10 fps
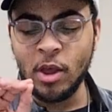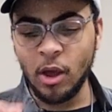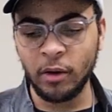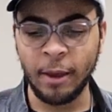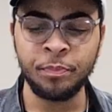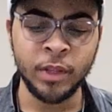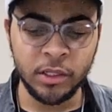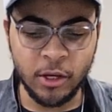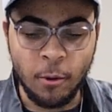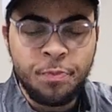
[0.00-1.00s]
Okay,
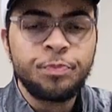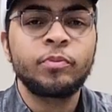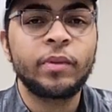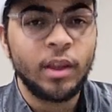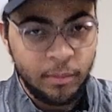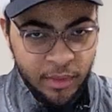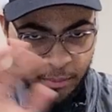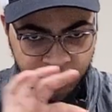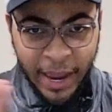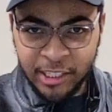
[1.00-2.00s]
so
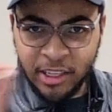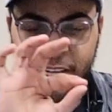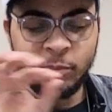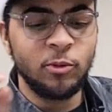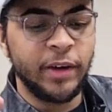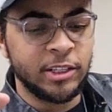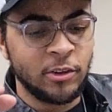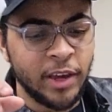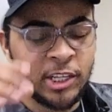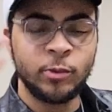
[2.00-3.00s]
back to Les Moonves.
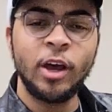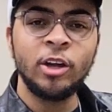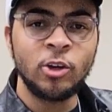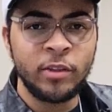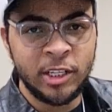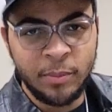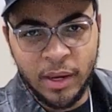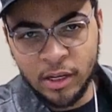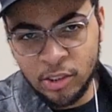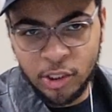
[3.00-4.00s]
Okay, so we all know that
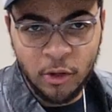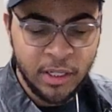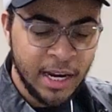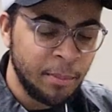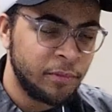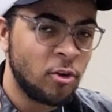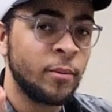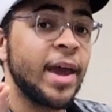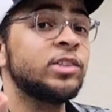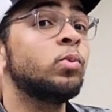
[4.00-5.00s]
Damita Jo did not
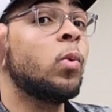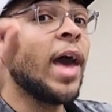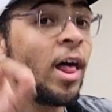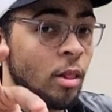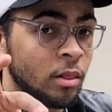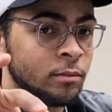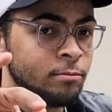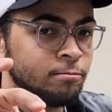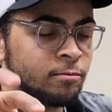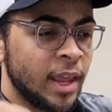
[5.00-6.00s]
perform as well
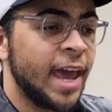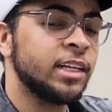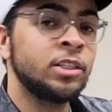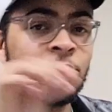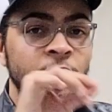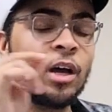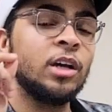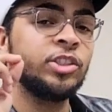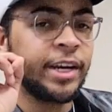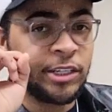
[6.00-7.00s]
as her
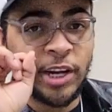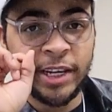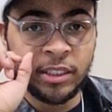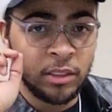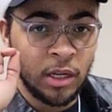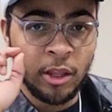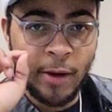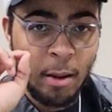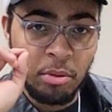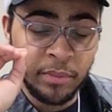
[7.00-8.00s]
Janet Jackson's other
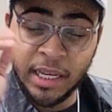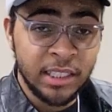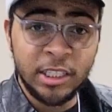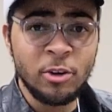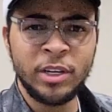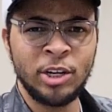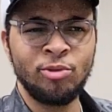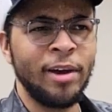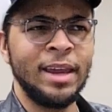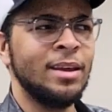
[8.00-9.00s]
albums. It still did
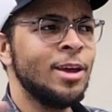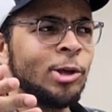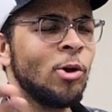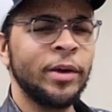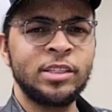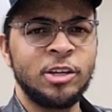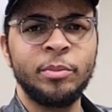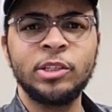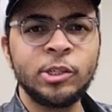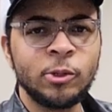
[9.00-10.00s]
great, going to
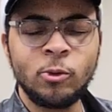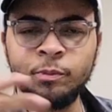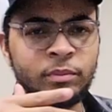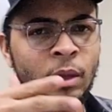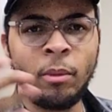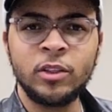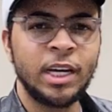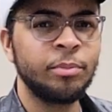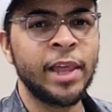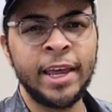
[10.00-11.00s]
number 2,
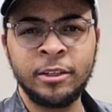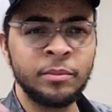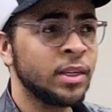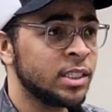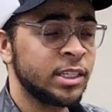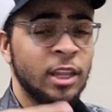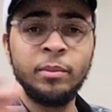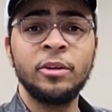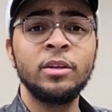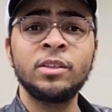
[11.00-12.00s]
multi-platinum, selling
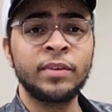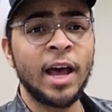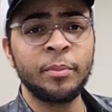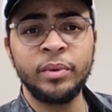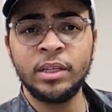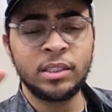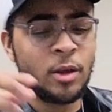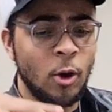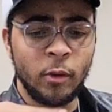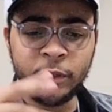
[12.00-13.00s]
millions of copies,
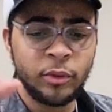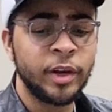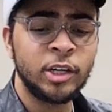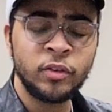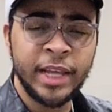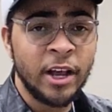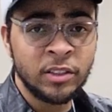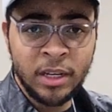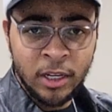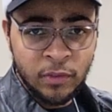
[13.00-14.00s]
over
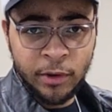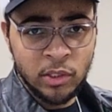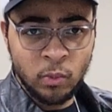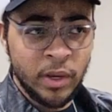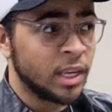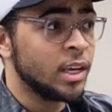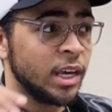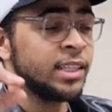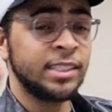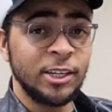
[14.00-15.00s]
300,000 in its first week.
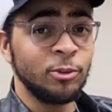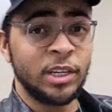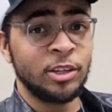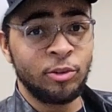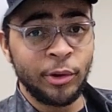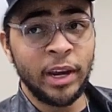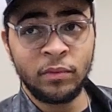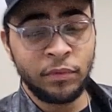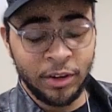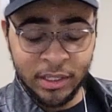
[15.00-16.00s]
It still did
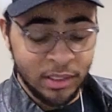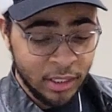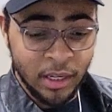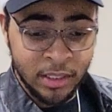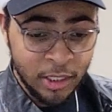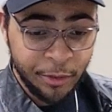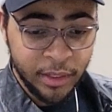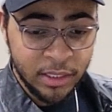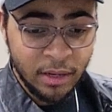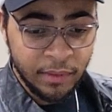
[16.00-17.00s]
great for considering
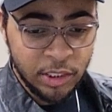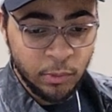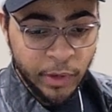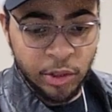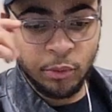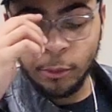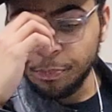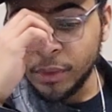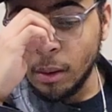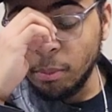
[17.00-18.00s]
the stuff that she went through.
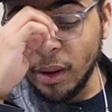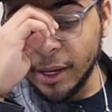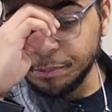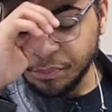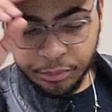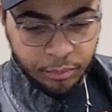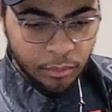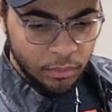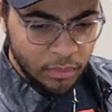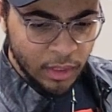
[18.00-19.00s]
But
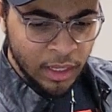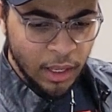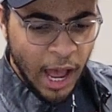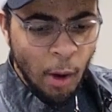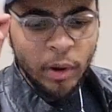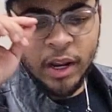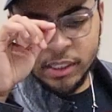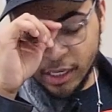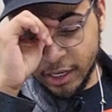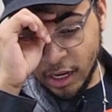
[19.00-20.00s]
I want to
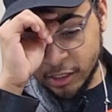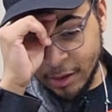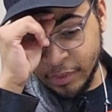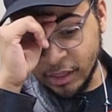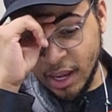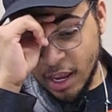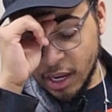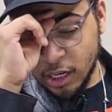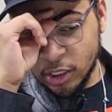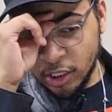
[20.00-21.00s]
tell y'all something.
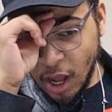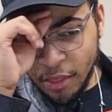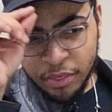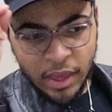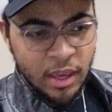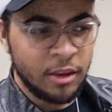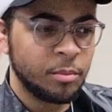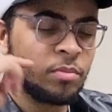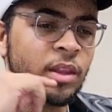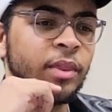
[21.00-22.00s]
Do y'all think
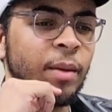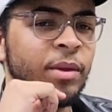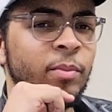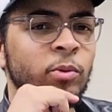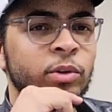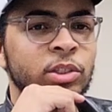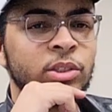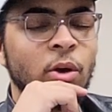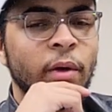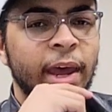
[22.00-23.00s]
that people were
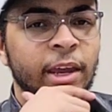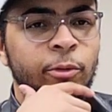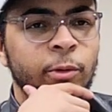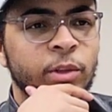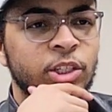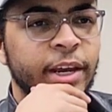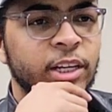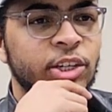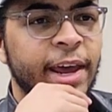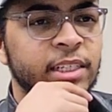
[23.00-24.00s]
so angry with
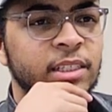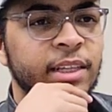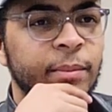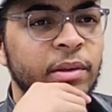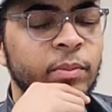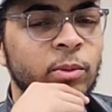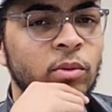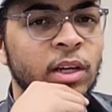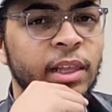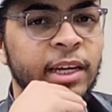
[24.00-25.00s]
Janet Jackson that people
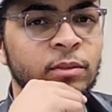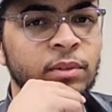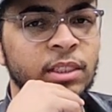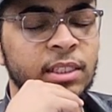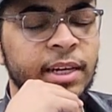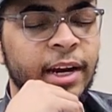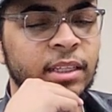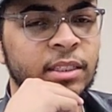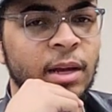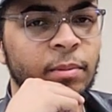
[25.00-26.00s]
collectively decided
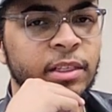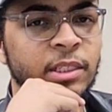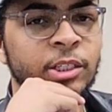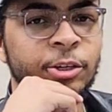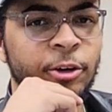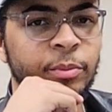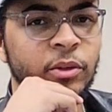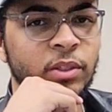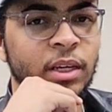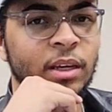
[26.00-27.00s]
to stop listening to her
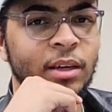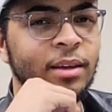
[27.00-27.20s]
music?